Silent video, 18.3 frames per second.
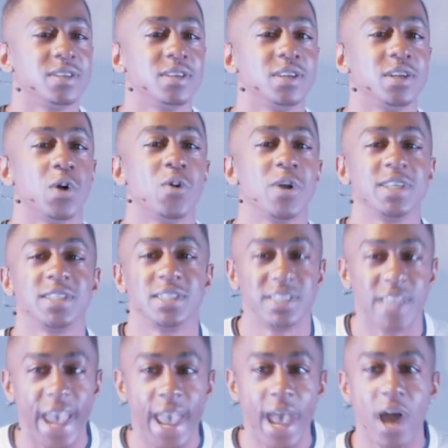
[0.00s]
and always
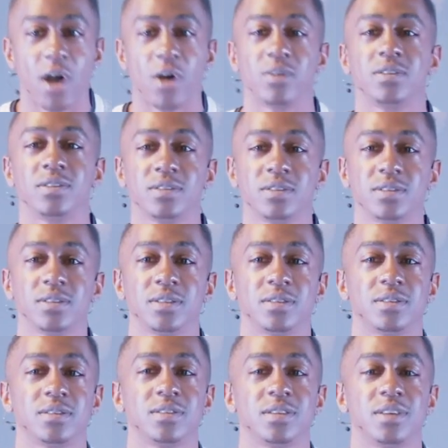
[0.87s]
down?
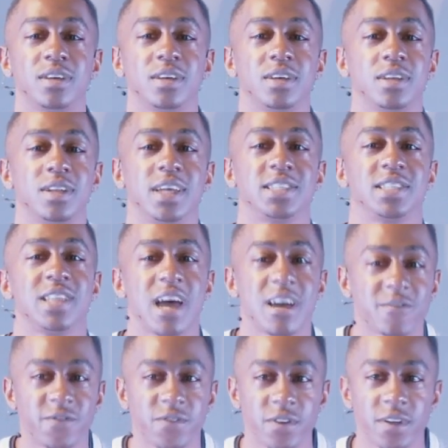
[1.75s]
It's
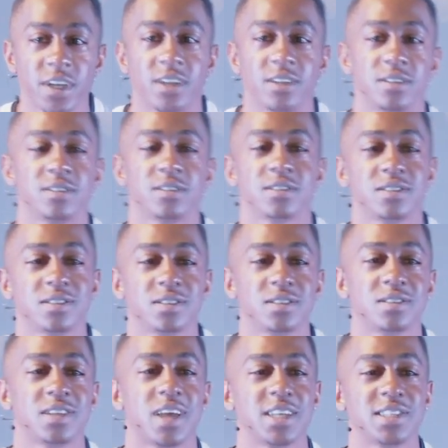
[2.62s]
not fun. I